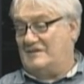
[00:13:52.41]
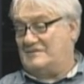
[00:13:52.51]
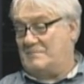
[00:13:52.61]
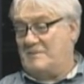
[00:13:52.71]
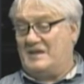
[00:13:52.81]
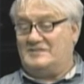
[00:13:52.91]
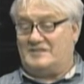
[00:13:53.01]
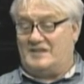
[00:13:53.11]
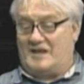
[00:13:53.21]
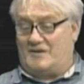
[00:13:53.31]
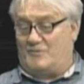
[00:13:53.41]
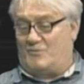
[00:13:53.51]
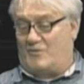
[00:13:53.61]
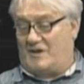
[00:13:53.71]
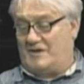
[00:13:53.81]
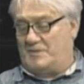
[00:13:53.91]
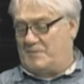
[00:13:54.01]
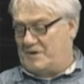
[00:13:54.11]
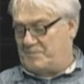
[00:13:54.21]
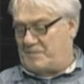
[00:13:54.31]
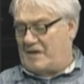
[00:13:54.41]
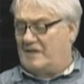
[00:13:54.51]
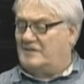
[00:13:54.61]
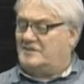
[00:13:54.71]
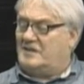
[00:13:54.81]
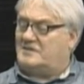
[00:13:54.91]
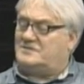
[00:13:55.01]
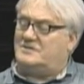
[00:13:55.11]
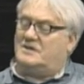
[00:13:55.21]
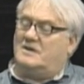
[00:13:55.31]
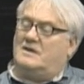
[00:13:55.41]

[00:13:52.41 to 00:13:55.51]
It's amazing I don't write about politics.